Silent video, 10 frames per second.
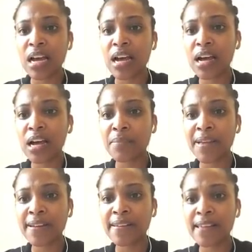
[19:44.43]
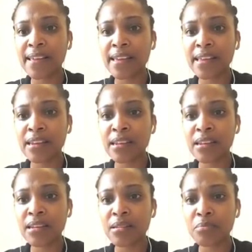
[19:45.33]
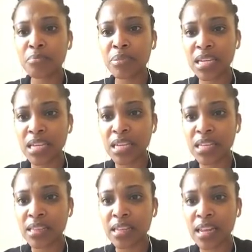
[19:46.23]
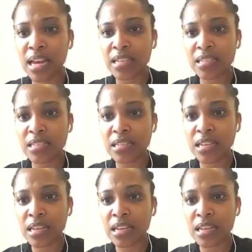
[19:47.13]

And then P, the last,